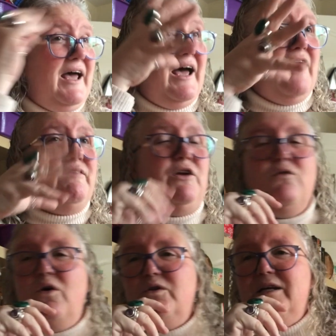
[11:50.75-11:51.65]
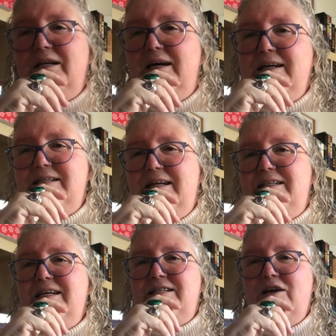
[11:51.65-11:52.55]
having your altar lights
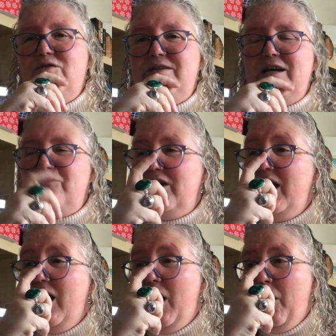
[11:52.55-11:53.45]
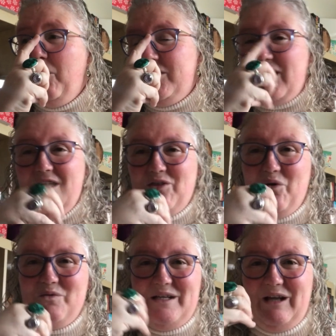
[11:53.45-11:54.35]
lit, etc., etc., which I
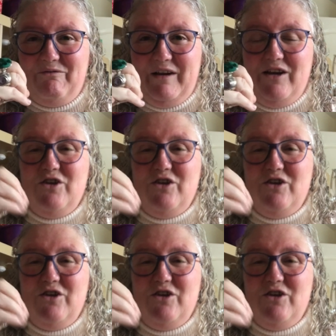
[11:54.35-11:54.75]
thought was lovely.